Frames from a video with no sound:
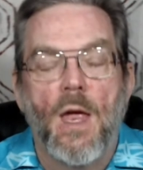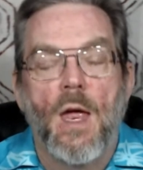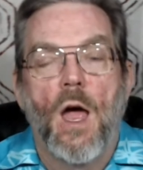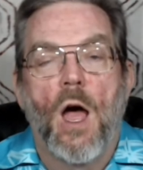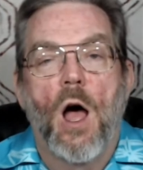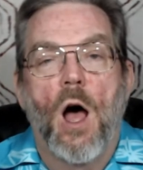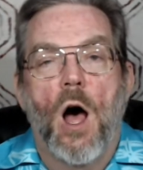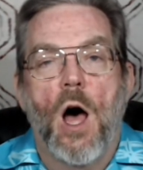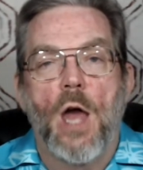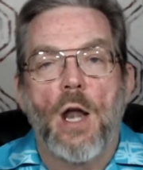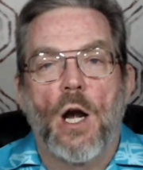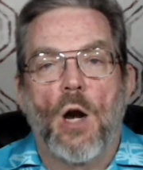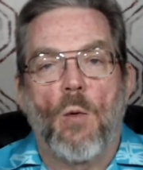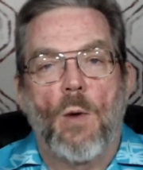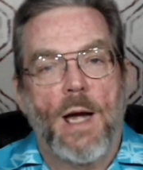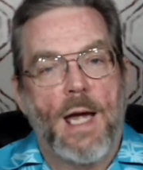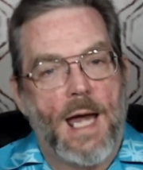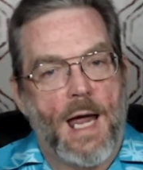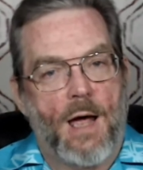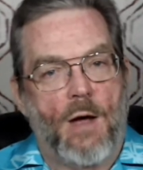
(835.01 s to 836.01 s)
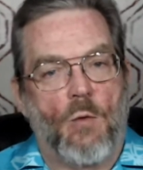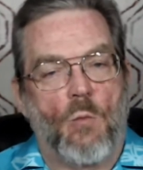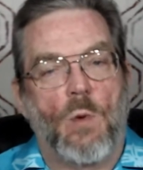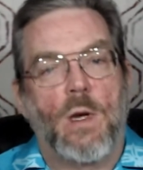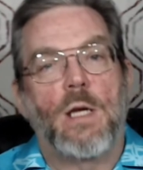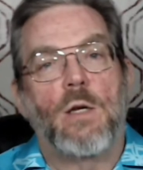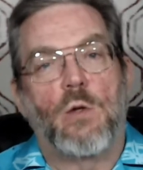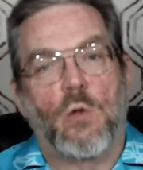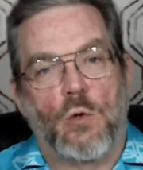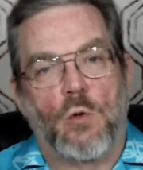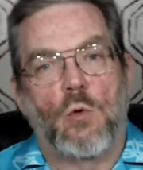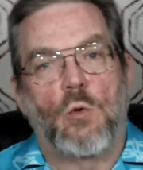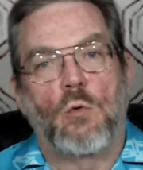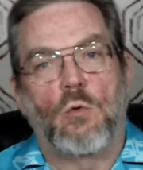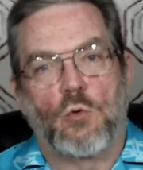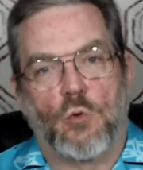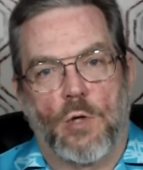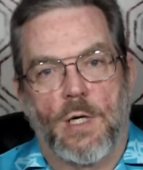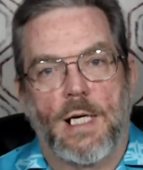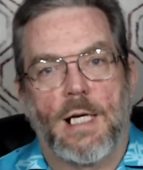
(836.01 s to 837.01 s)
On our way out, we do
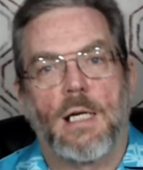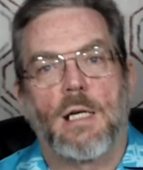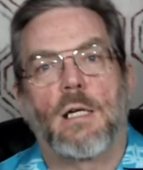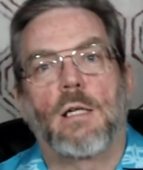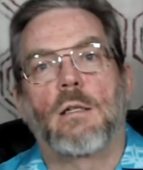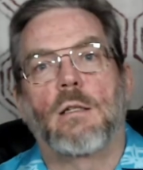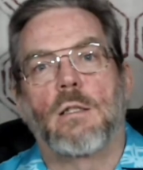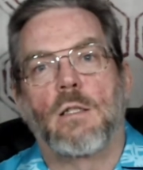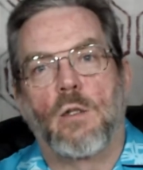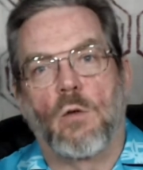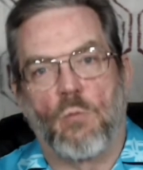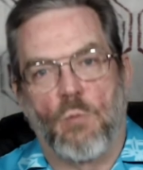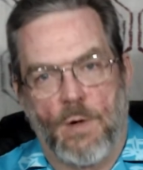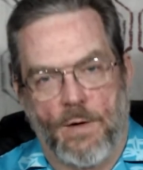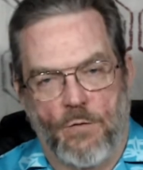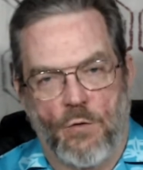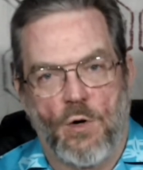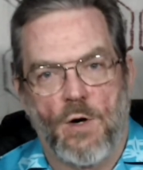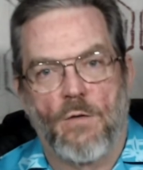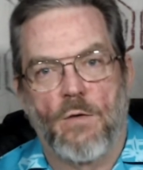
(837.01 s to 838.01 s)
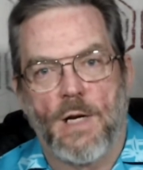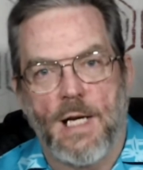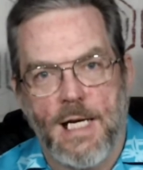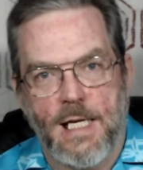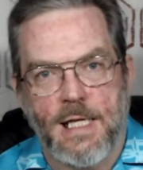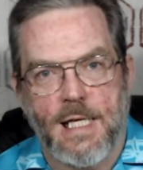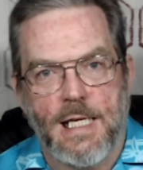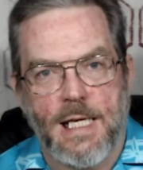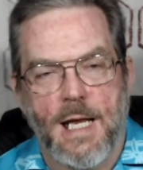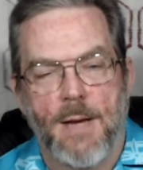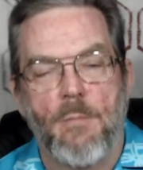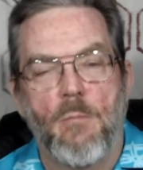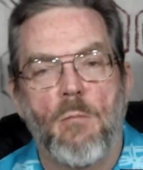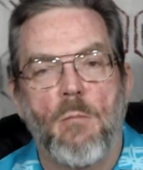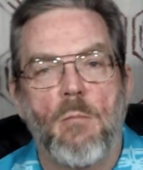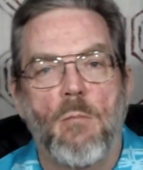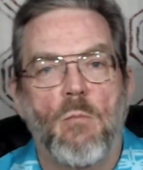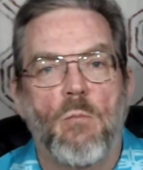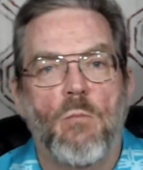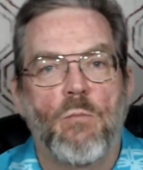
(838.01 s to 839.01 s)
drink the river of Lethe, and
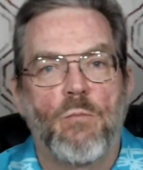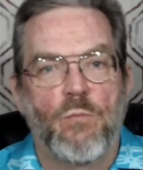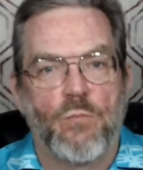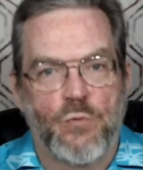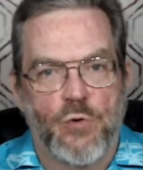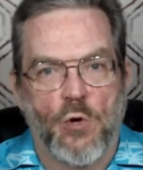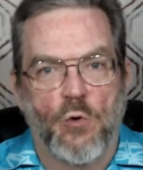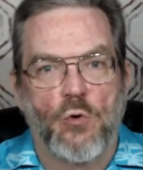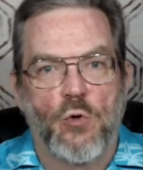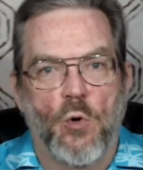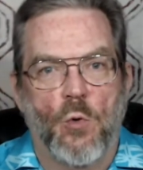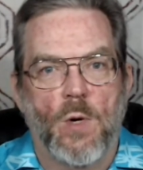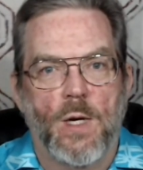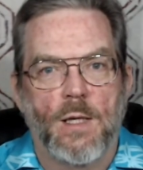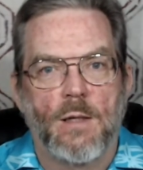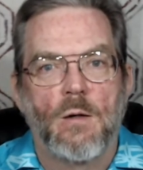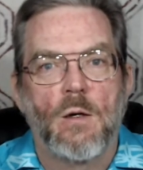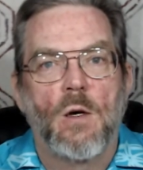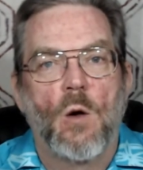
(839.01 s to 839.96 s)
so doing,